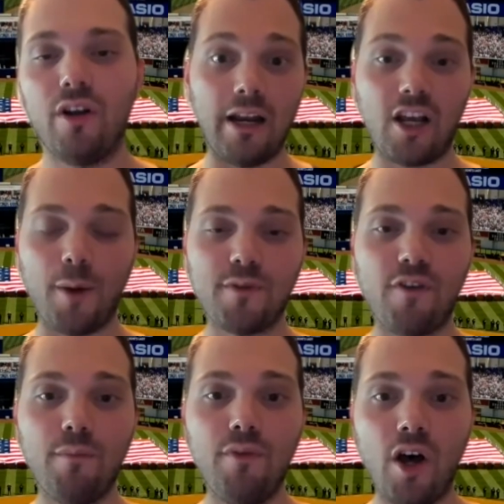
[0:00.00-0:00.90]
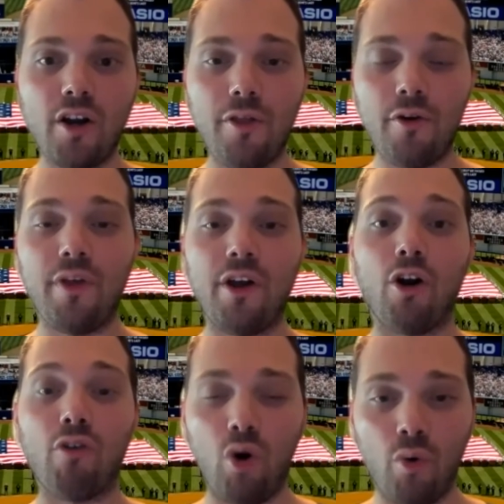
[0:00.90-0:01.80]
And it comes from none other than
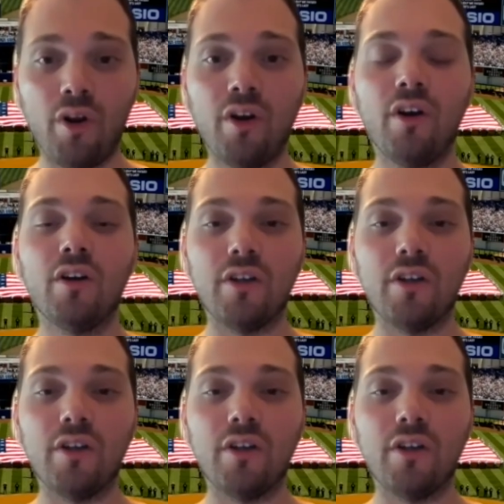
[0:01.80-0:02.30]
our own